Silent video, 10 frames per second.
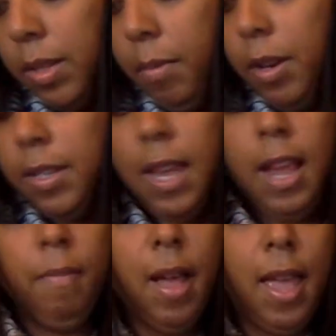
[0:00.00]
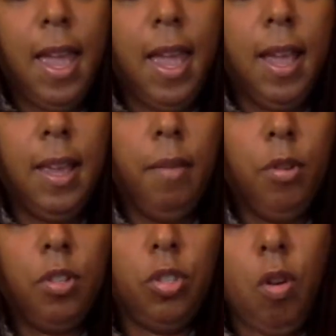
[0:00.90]
I'm going to take my egg and I'm going to
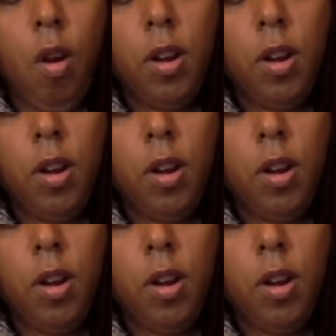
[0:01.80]
start